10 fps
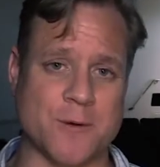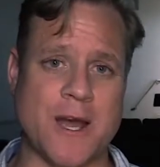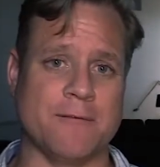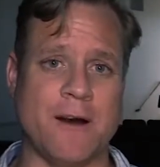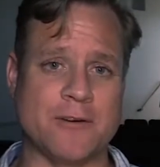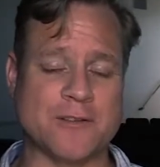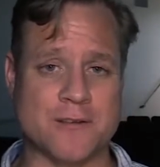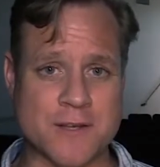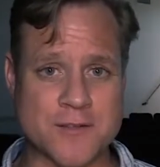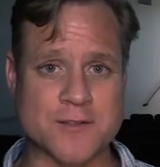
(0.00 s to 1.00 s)
We have
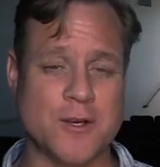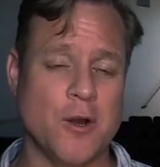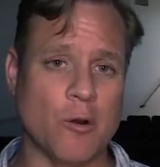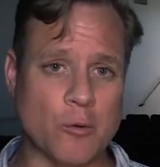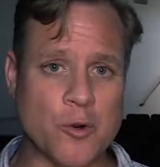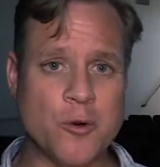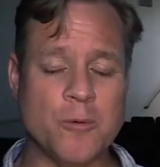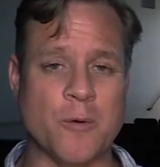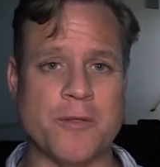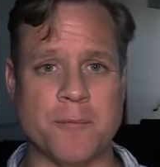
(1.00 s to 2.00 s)
obviously this
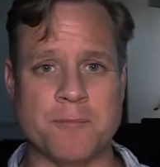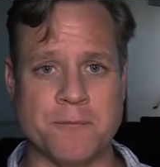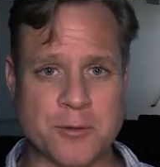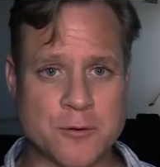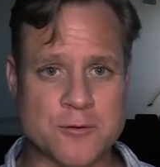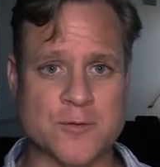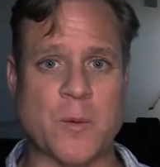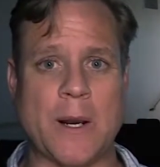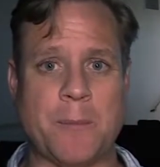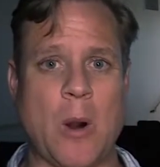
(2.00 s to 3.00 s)
room with the pews
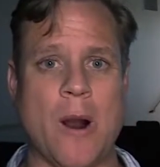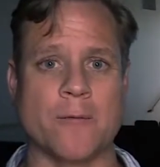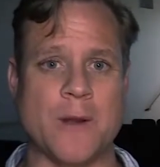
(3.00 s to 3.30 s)
spread apart.